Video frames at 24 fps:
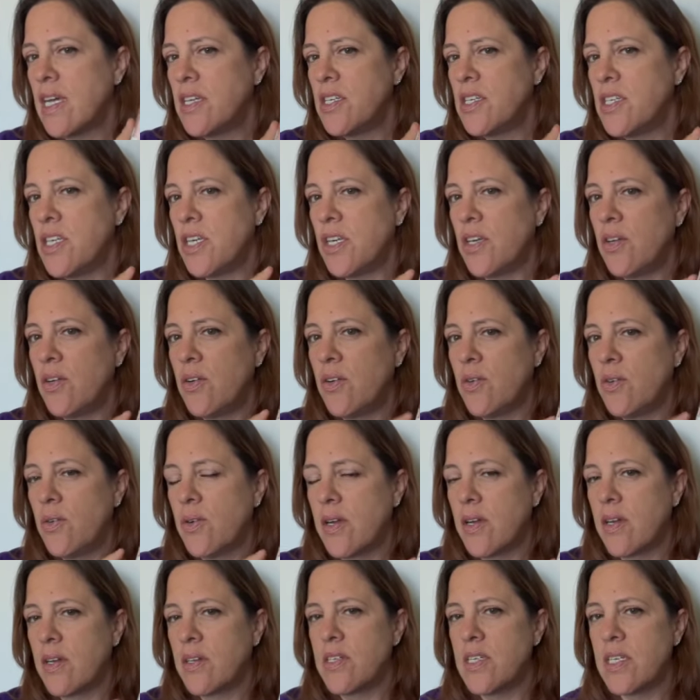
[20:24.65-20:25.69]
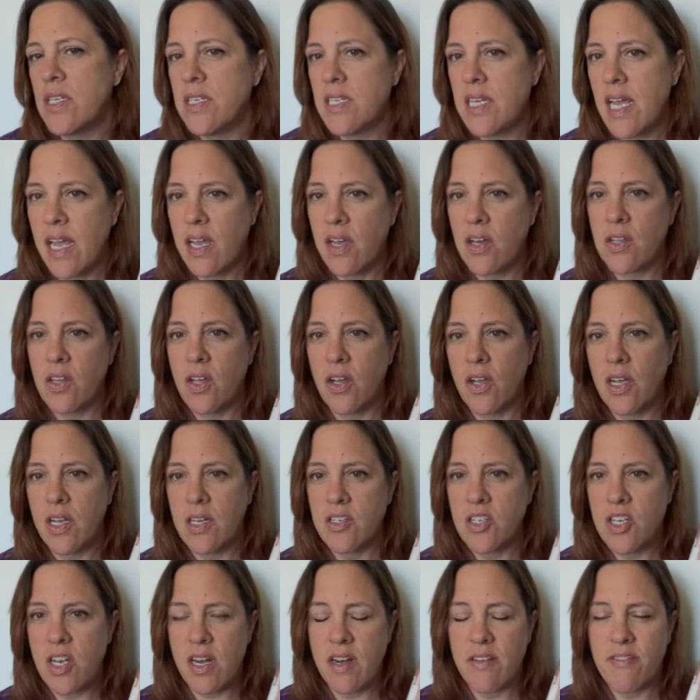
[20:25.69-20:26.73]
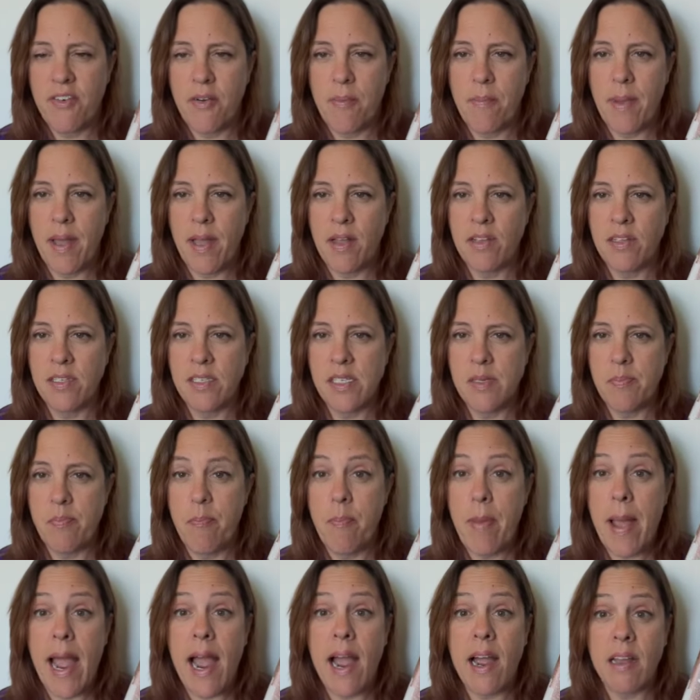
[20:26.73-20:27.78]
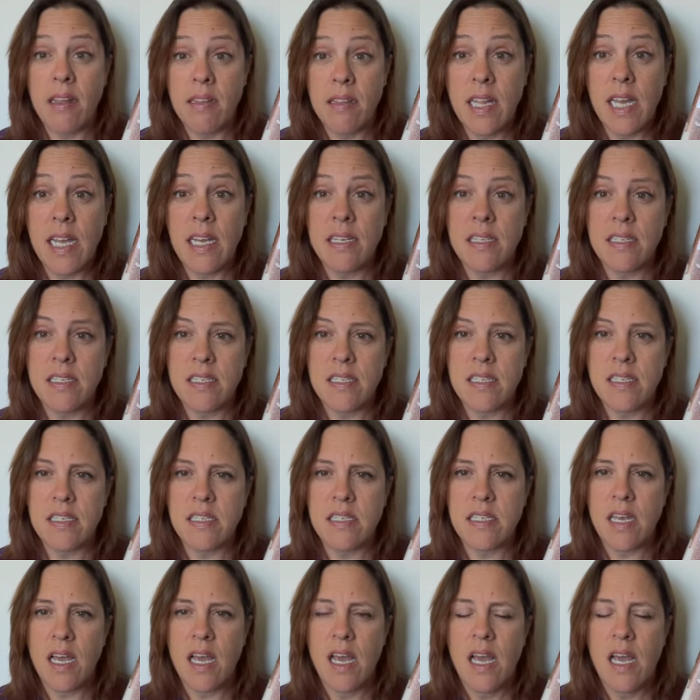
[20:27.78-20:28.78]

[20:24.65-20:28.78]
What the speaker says: to take a look at Jennifer Belle's backlist.